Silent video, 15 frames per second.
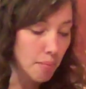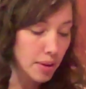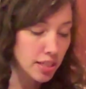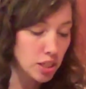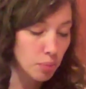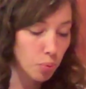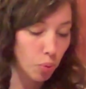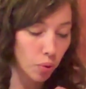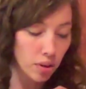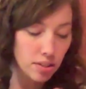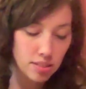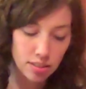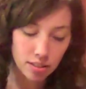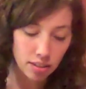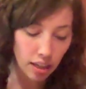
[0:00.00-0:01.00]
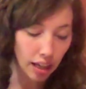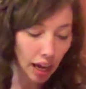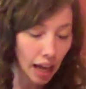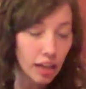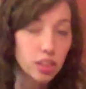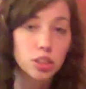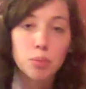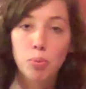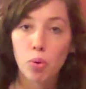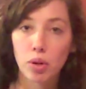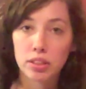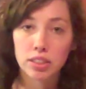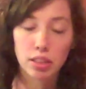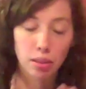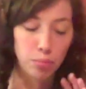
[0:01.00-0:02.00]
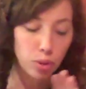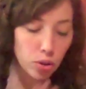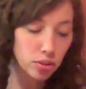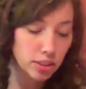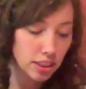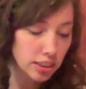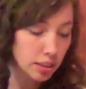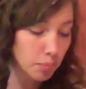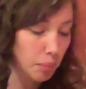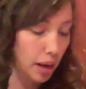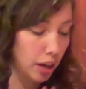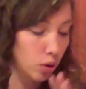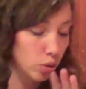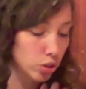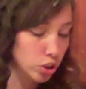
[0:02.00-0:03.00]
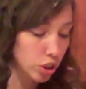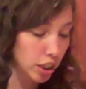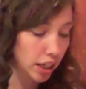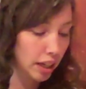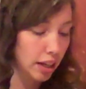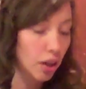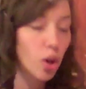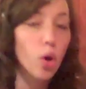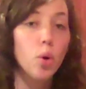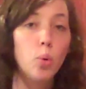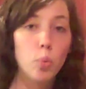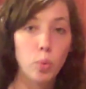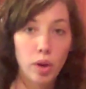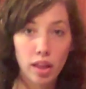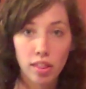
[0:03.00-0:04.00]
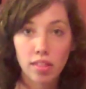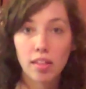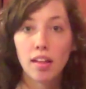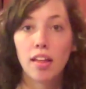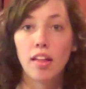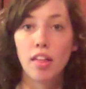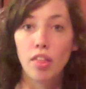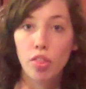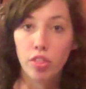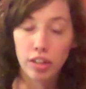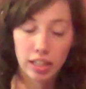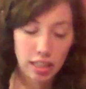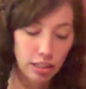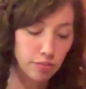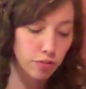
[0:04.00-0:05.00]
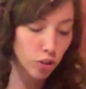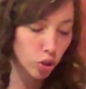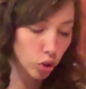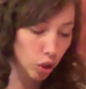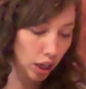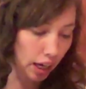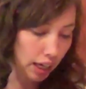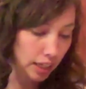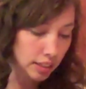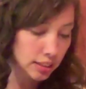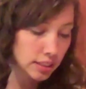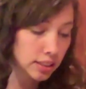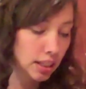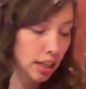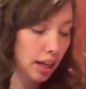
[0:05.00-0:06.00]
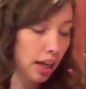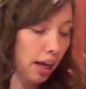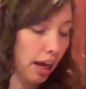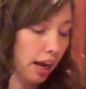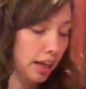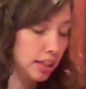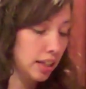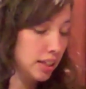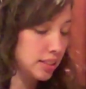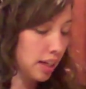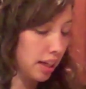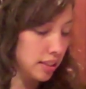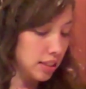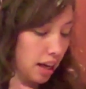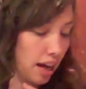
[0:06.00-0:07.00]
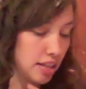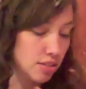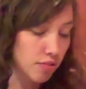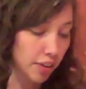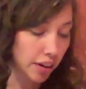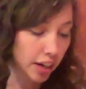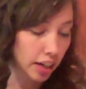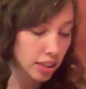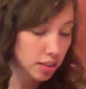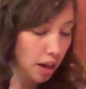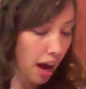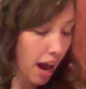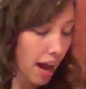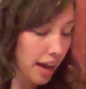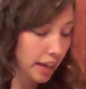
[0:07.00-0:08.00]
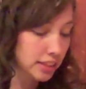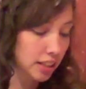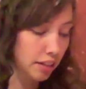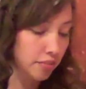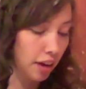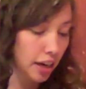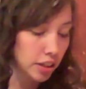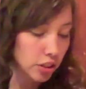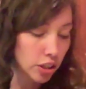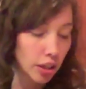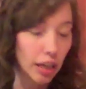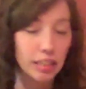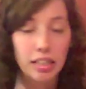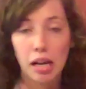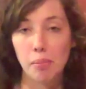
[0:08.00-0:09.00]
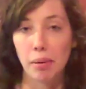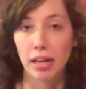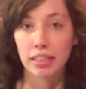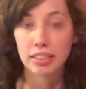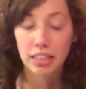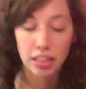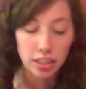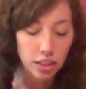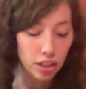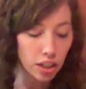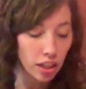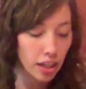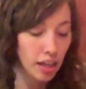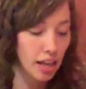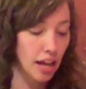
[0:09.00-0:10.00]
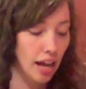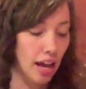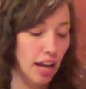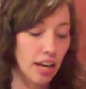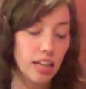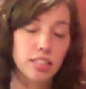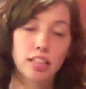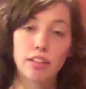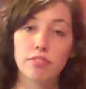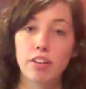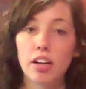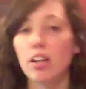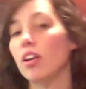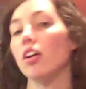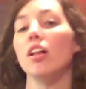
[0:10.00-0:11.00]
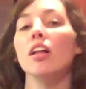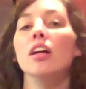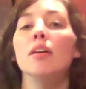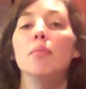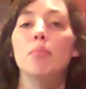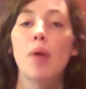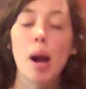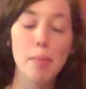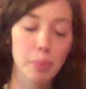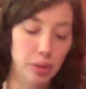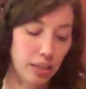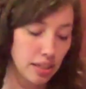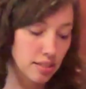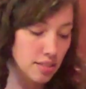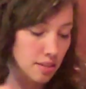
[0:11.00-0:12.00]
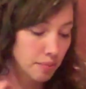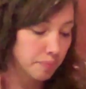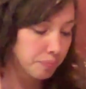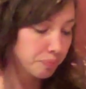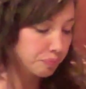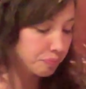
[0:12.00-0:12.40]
It supports the immune system by culturing it with the kefir grains, and it has very high antiviral, antibacterial, and antifungal properties.